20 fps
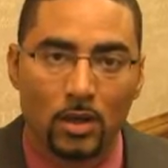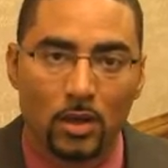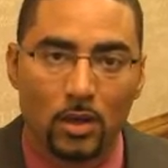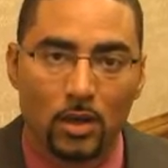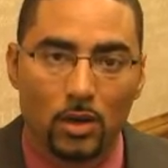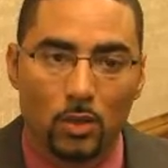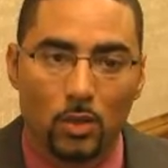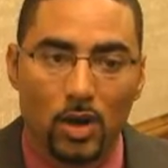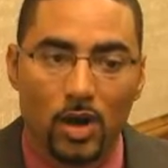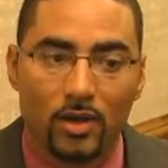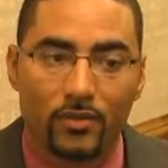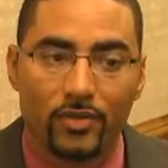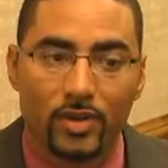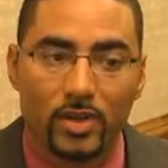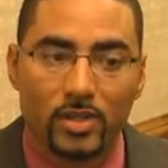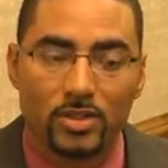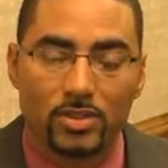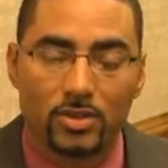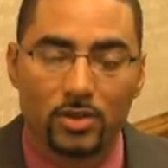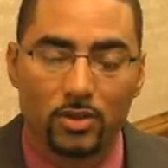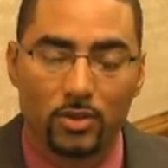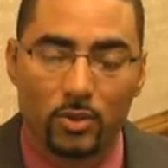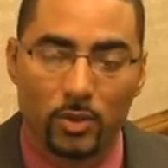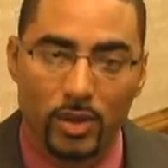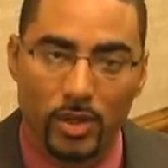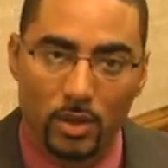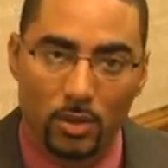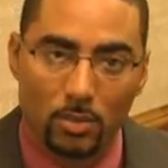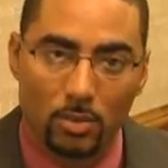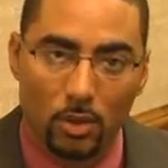where I finished the
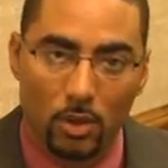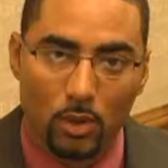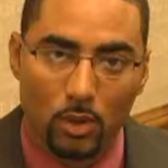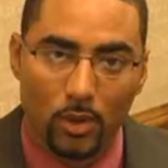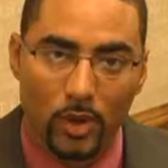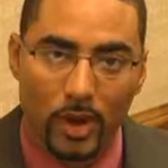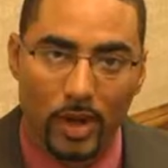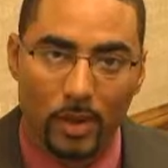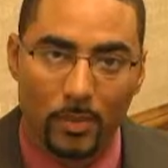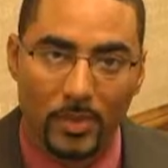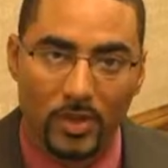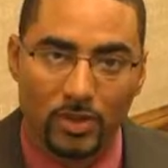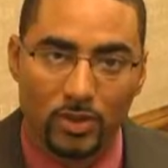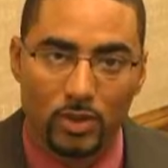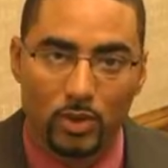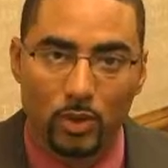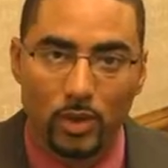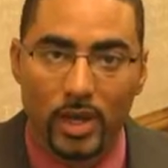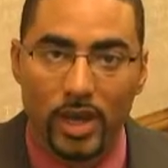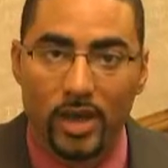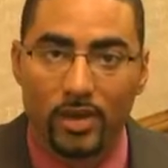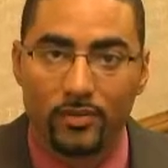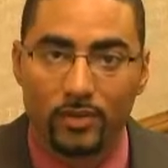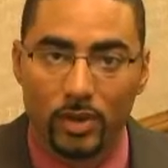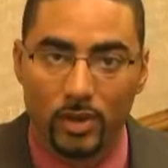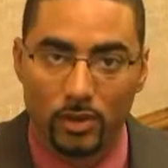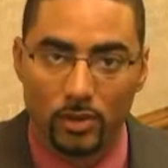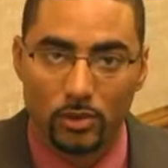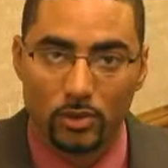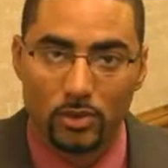three-year program in
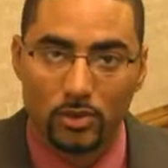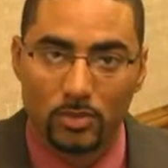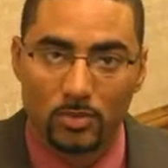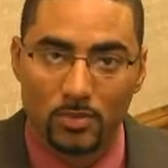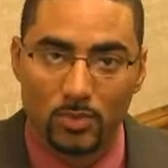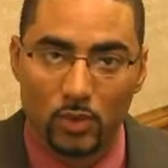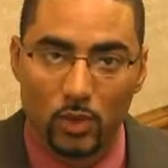2.5 years,